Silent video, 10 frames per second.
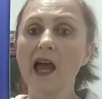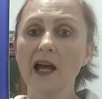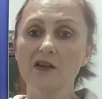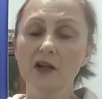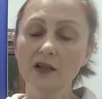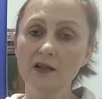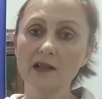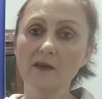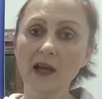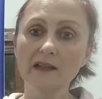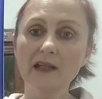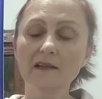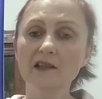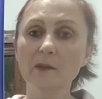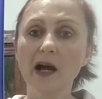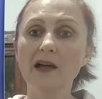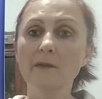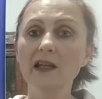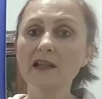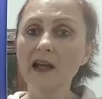And not only that, inspire
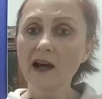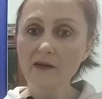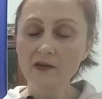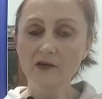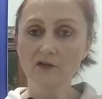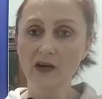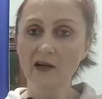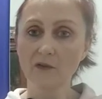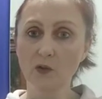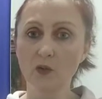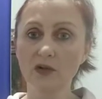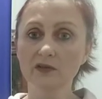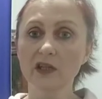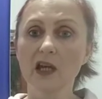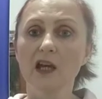many others around the world